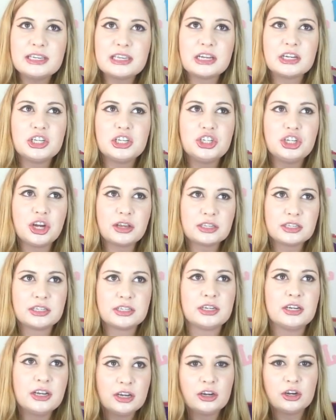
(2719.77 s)
It's just
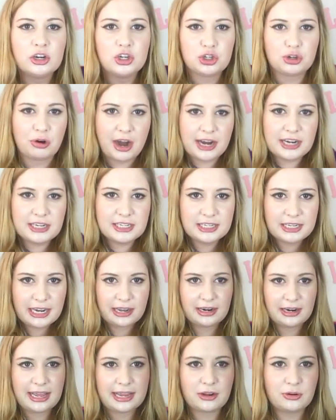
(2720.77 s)
trying to get
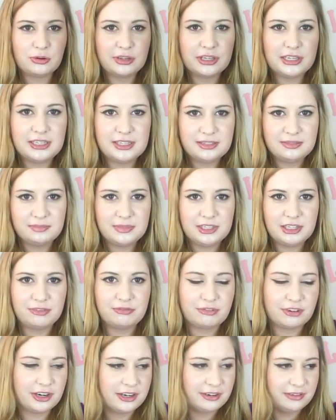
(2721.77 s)
like all these
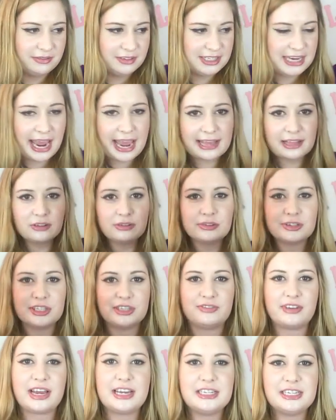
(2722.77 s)
different tangles of
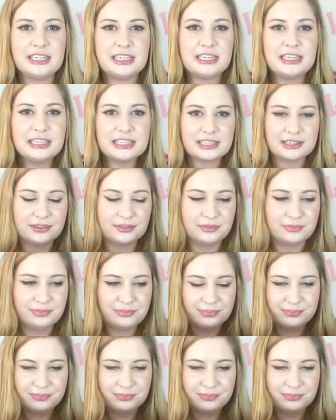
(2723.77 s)
ideas and